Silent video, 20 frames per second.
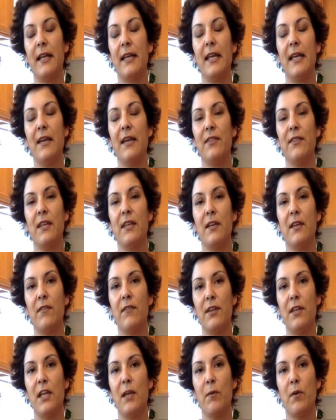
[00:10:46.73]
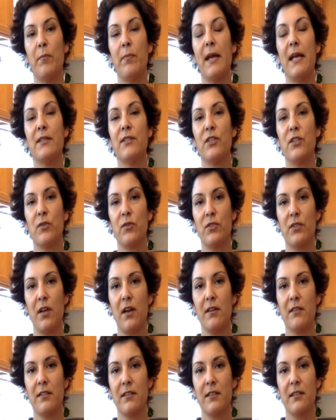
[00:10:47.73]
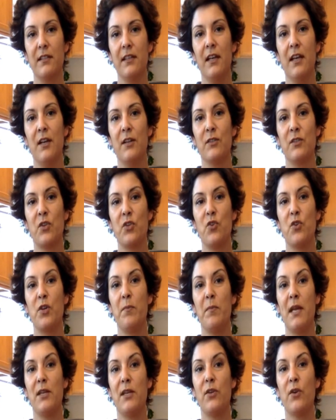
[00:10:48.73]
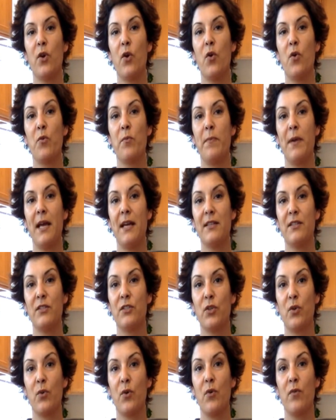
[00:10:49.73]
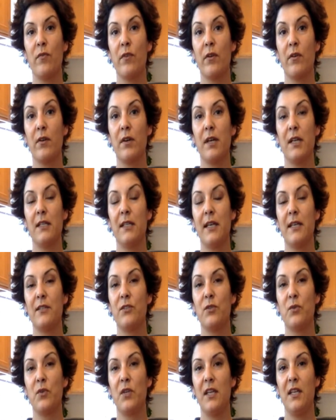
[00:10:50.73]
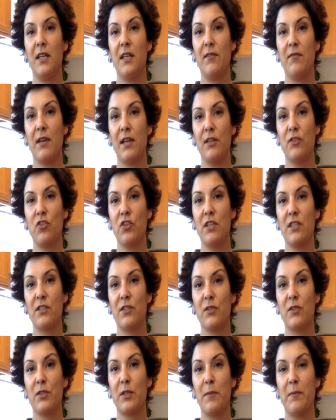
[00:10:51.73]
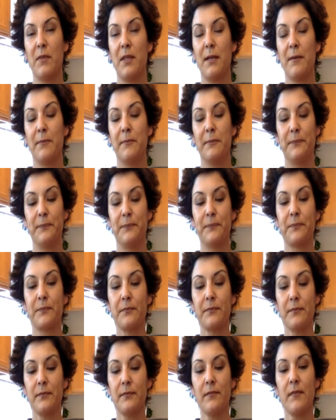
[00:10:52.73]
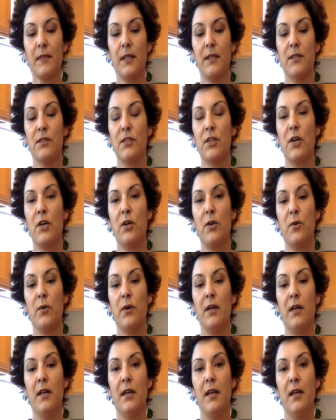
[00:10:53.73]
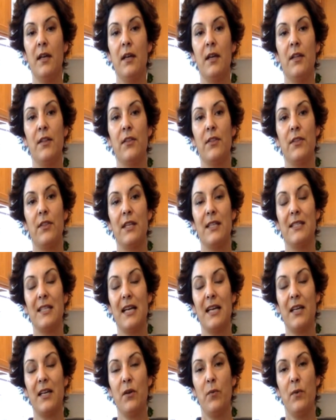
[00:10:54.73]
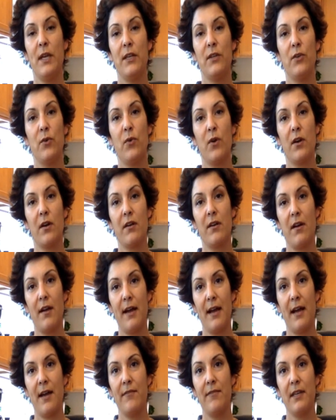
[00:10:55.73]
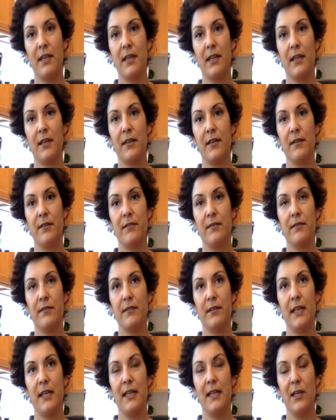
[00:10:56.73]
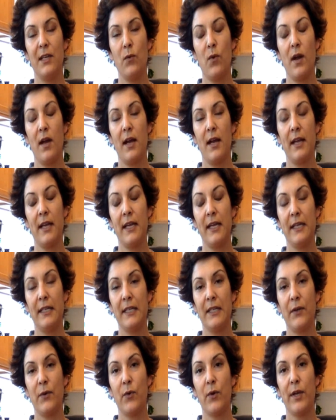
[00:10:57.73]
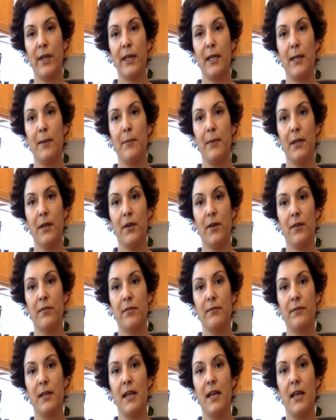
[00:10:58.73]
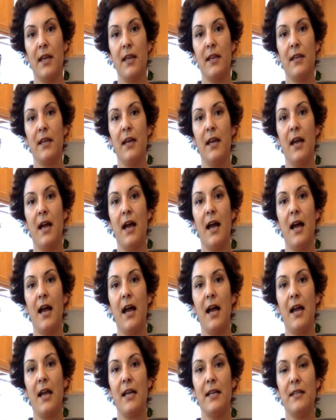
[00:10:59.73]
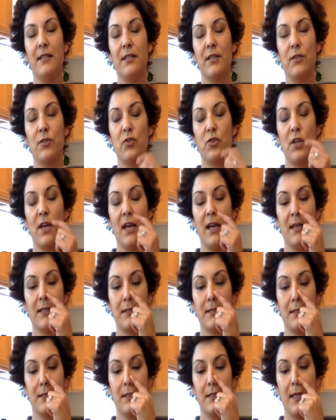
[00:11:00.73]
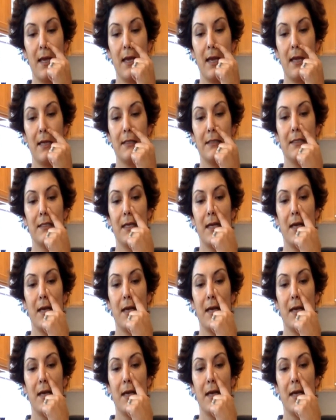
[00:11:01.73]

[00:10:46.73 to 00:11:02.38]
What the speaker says: can't think of the name, pesto sauce. So you can make your own pesto over like zucchini veggies or something. So the second week you are not having any wine or any beer. And I suggest that